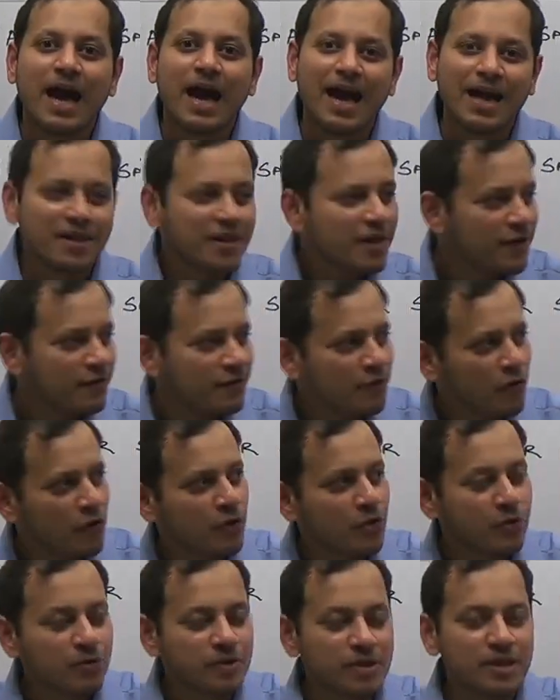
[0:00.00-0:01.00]
And therefore
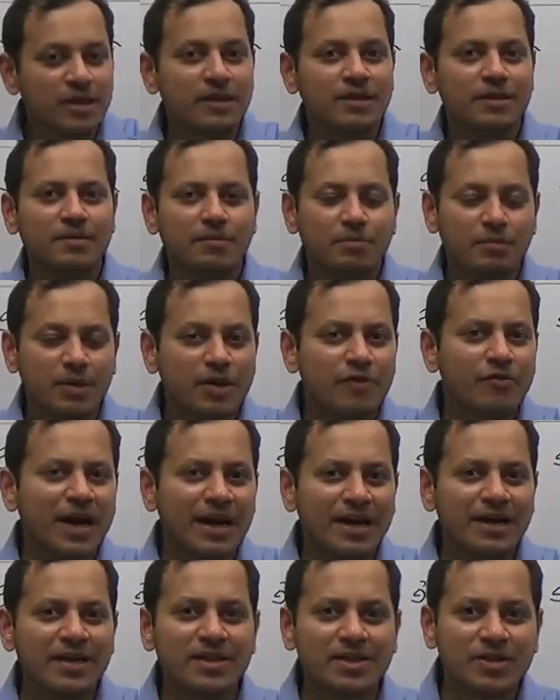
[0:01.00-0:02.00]
you see
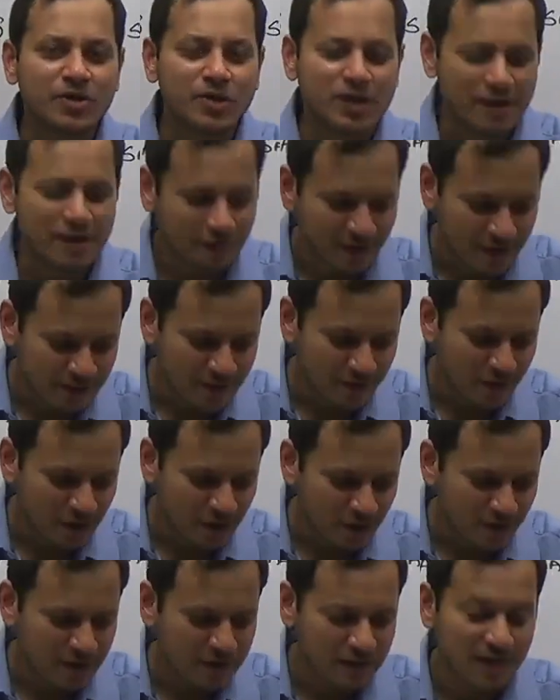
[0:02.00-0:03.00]
why it is seven, one
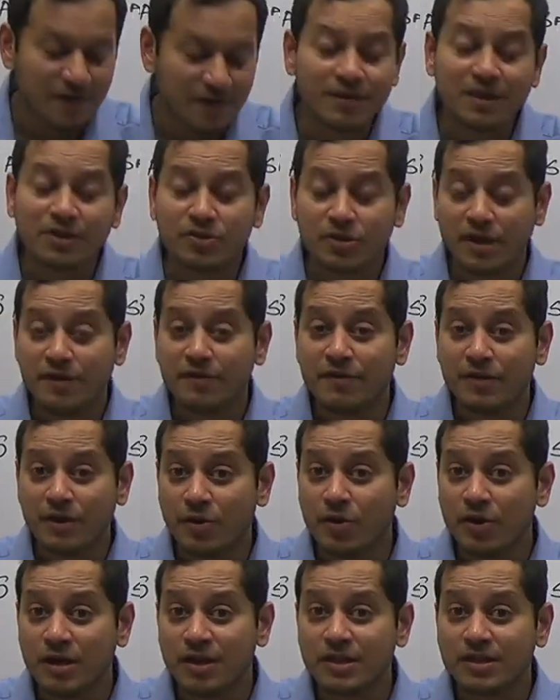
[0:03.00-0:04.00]
of the seven
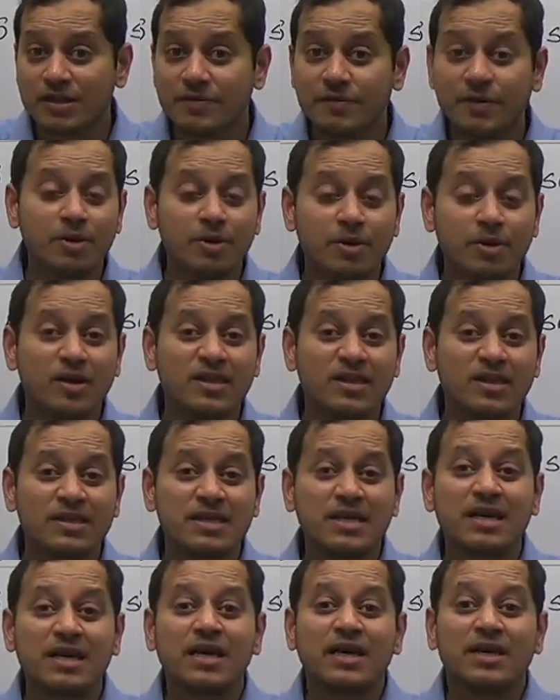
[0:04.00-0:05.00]
holiest river because
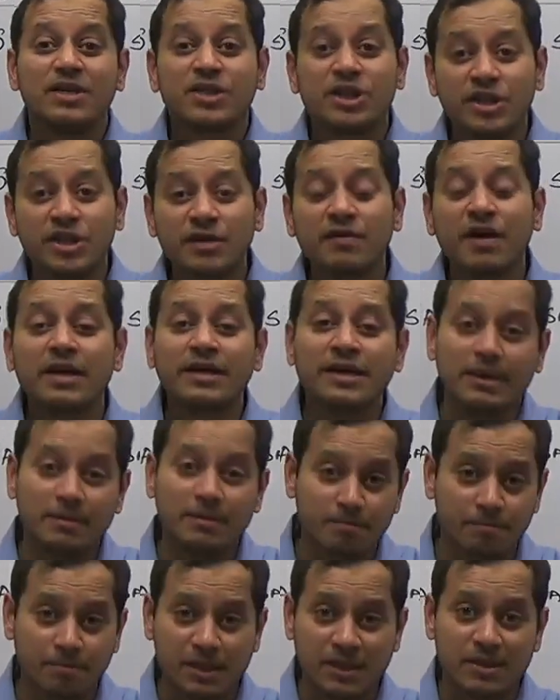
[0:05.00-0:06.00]
Shiva
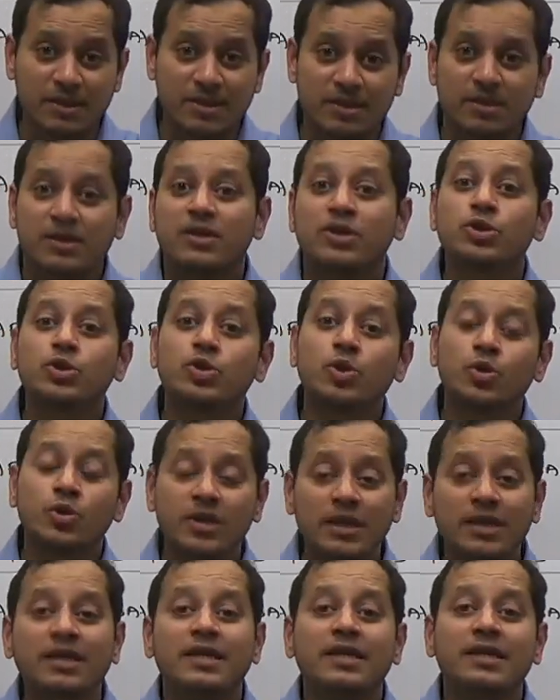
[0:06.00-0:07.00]
temples,
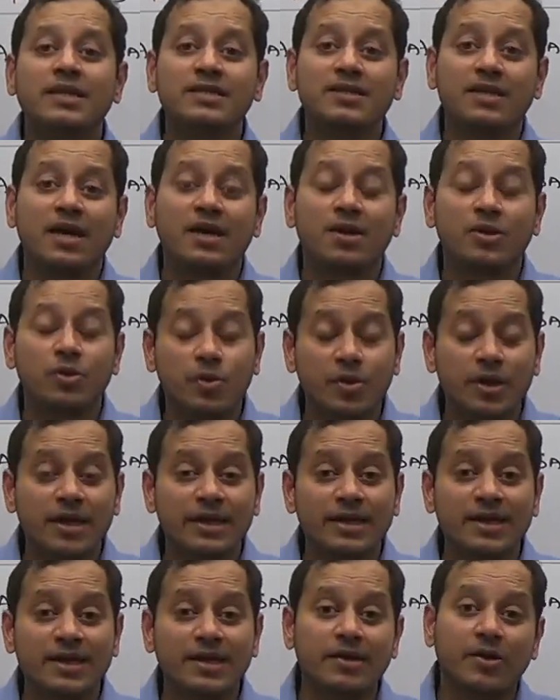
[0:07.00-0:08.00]
Jyotirlings are
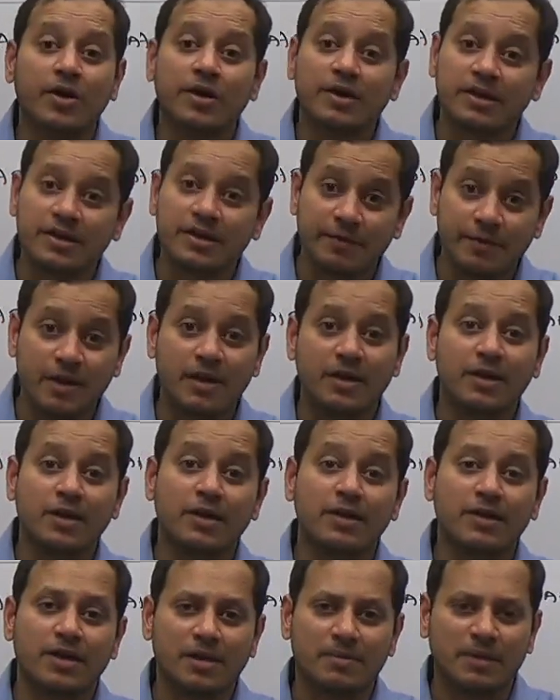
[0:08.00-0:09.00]
located on river
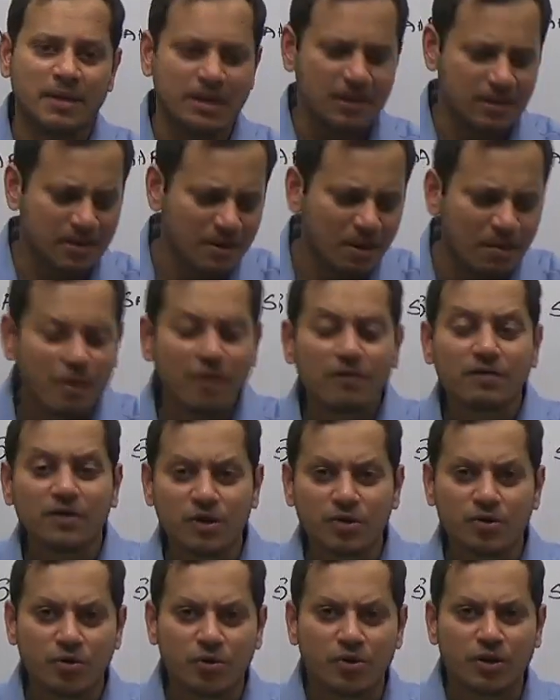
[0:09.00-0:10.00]
Narmada. Some of the
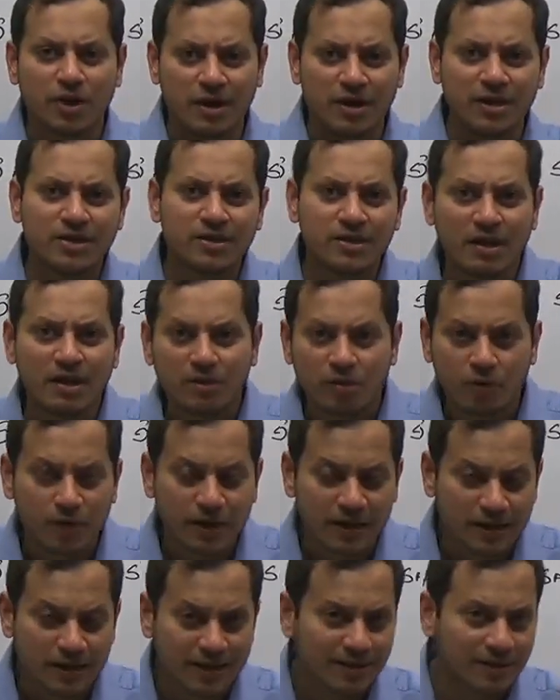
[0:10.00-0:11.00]
Jyotirlings are
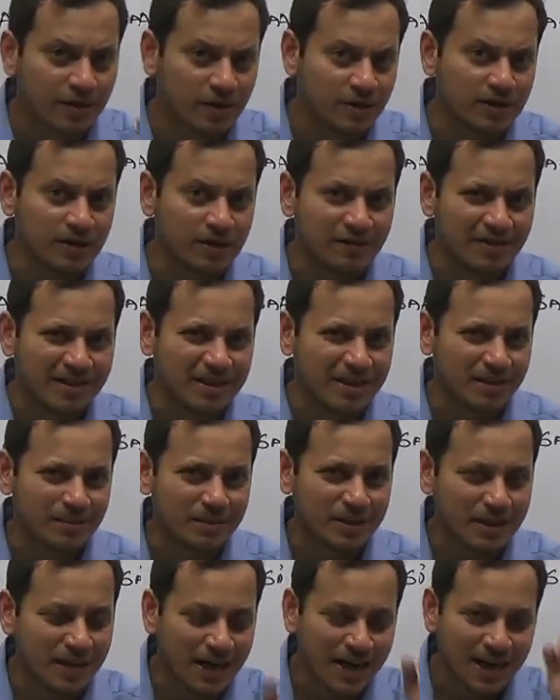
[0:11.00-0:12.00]
located on river
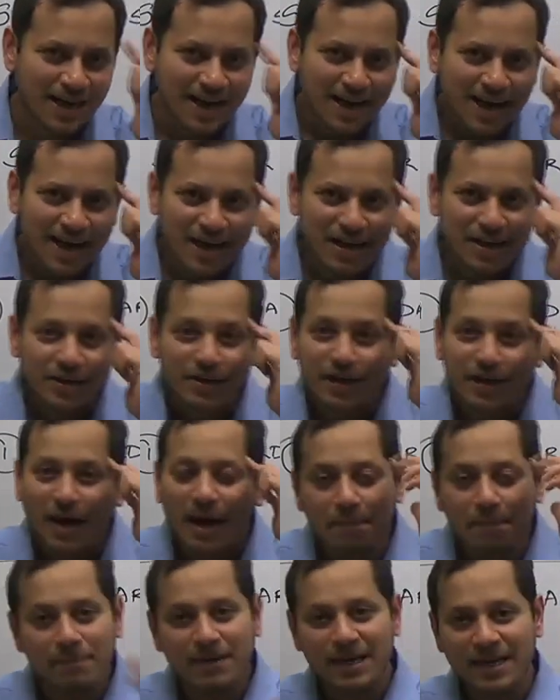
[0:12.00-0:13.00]
Narmada. And
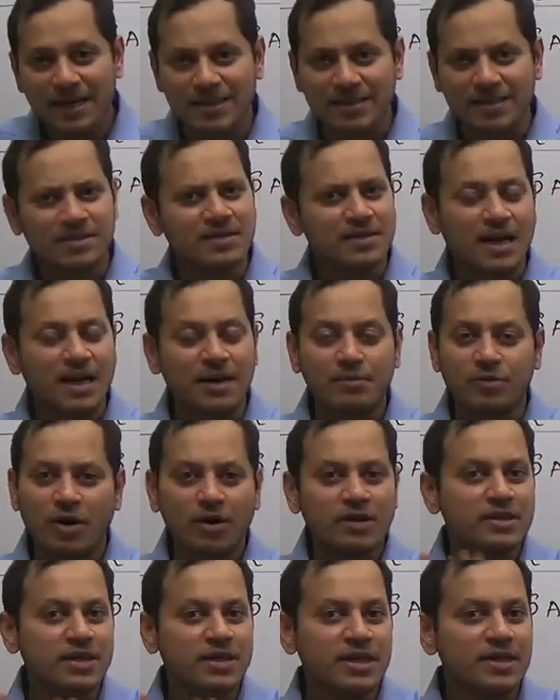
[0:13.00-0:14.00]
apply this. I am
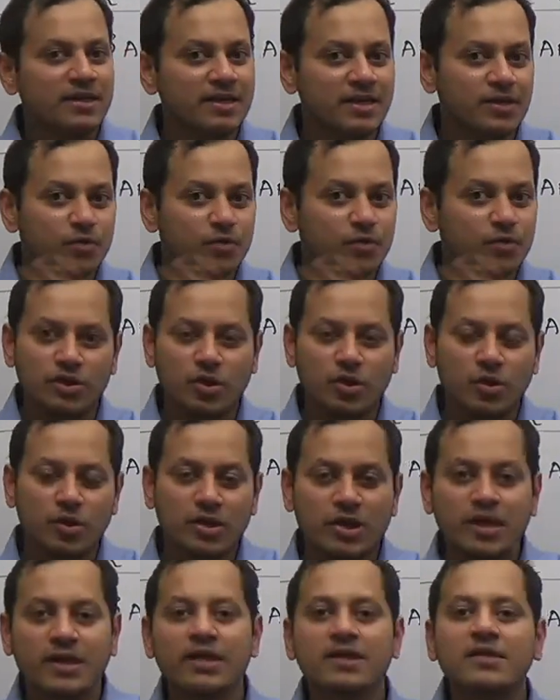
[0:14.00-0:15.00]
not saying that
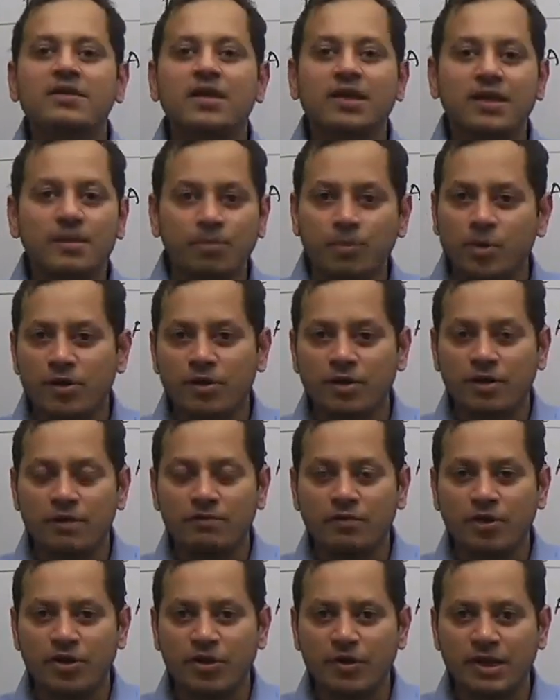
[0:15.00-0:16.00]
Jyotirlings are important
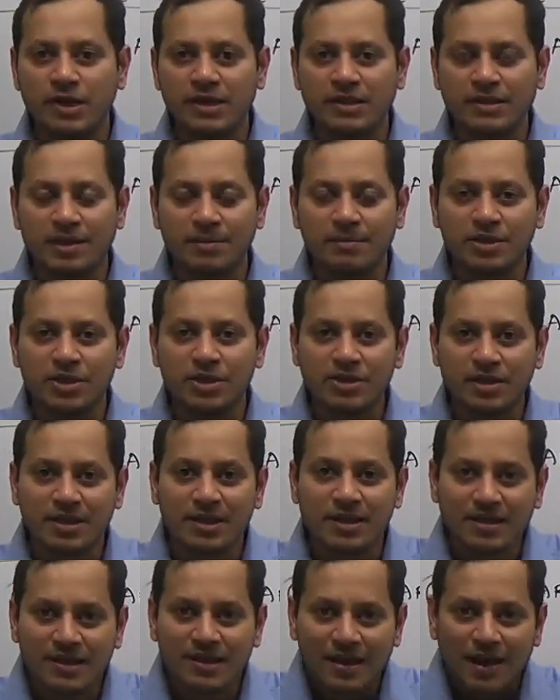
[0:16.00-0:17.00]
for your examination.
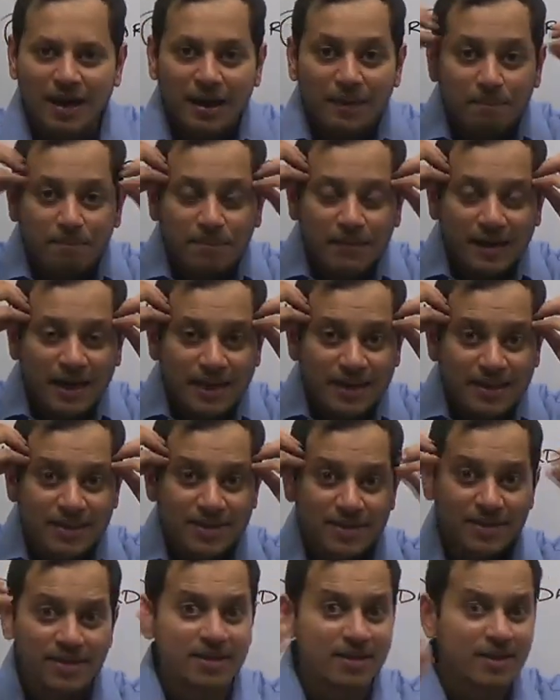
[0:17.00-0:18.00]
Apply
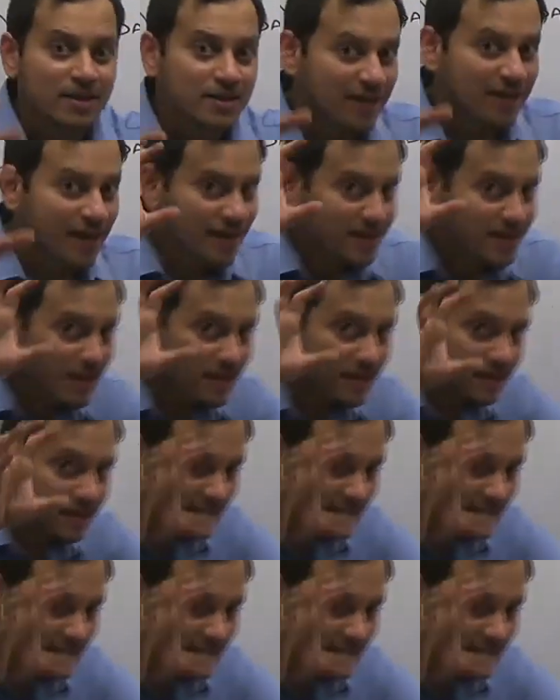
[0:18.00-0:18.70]
this that the